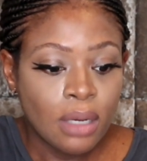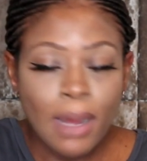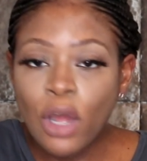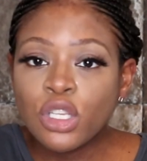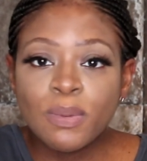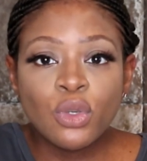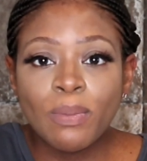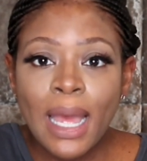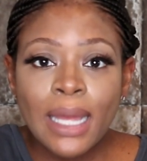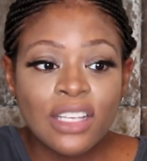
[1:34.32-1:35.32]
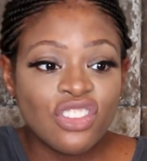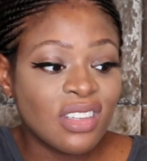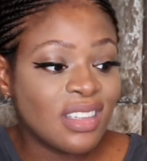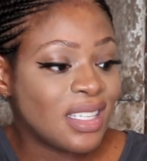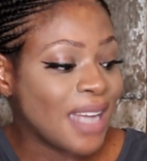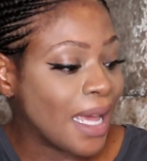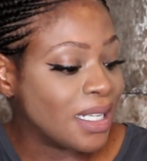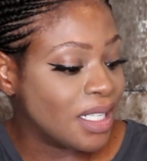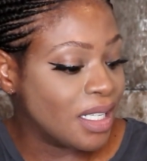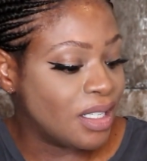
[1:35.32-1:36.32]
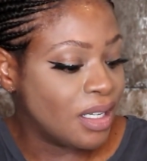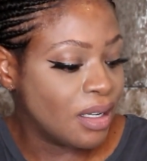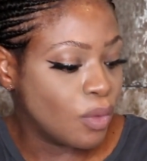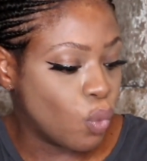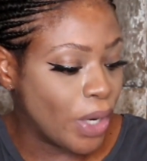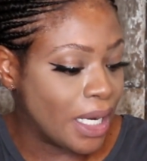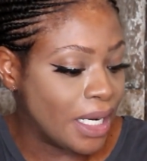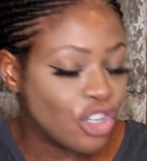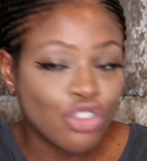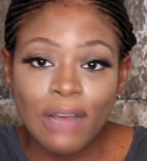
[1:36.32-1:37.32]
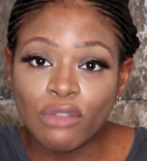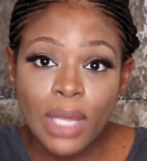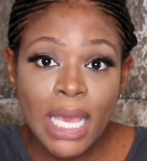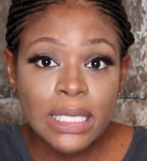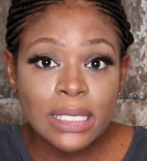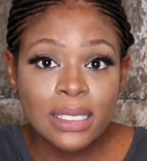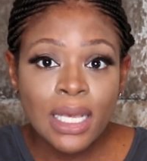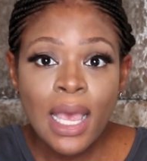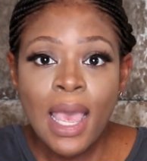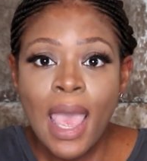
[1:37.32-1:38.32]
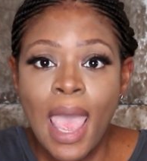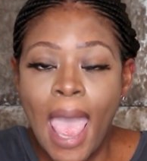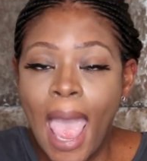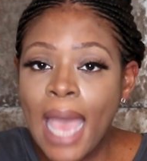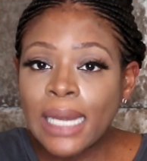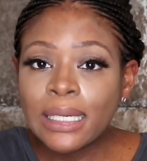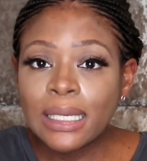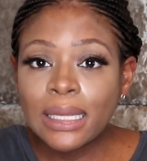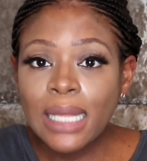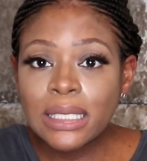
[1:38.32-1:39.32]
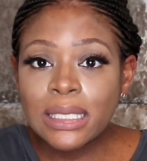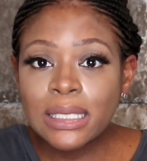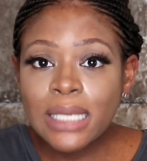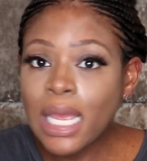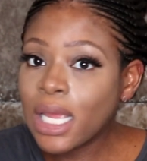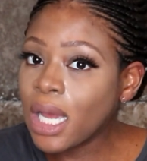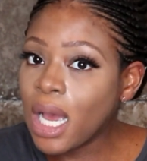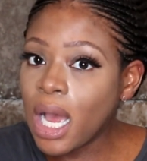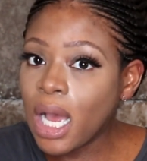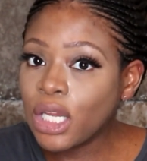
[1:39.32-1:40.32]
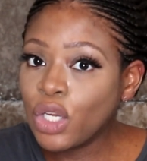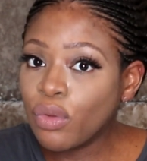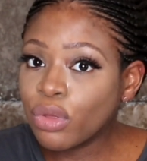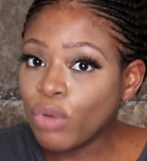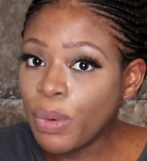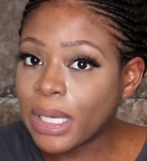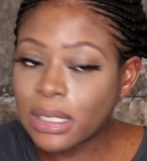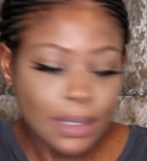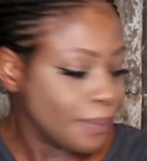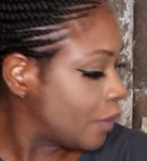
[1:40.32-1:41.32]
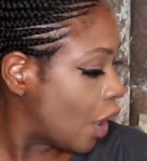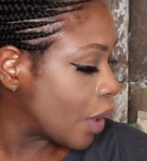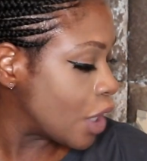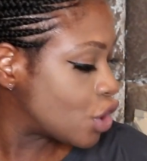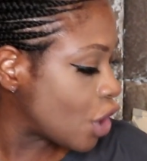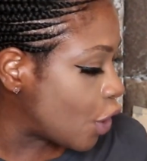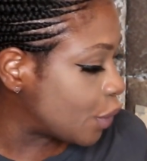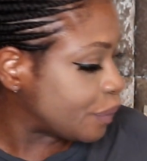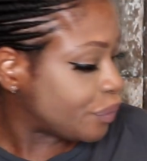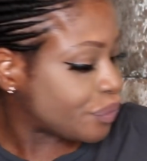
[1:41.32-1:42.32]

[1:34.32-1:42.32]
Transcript: my hospital bag is just a standard wheelie travel case, and let's take you through it. Okay, so